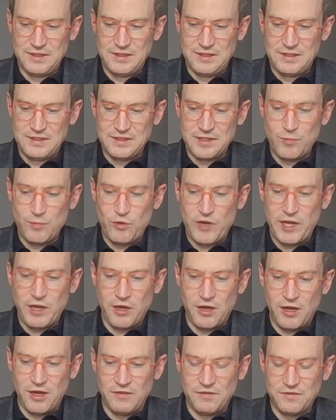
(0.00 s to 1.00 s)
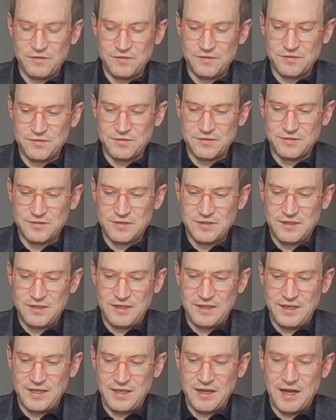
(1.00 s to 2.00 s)
Some way off
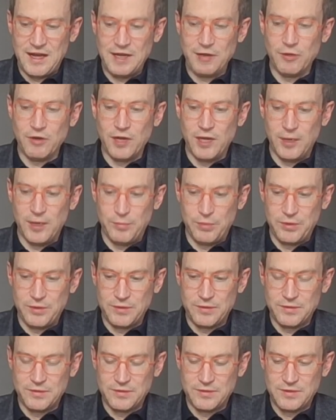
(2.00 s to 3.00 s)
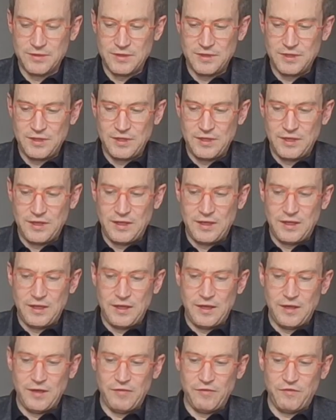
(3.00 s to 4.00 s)
and higher up,
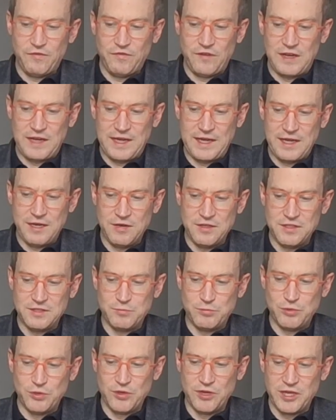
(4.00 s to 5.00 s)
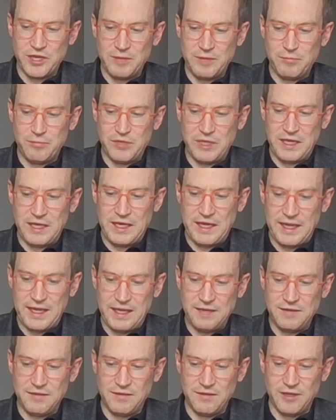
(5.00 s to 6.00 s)
a fire is burning
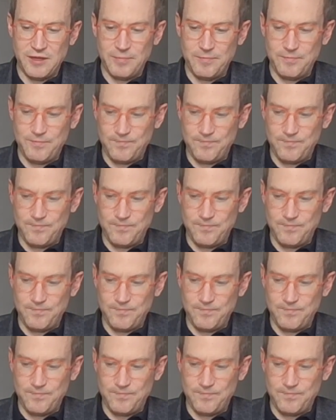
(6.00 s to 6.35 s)
behind them,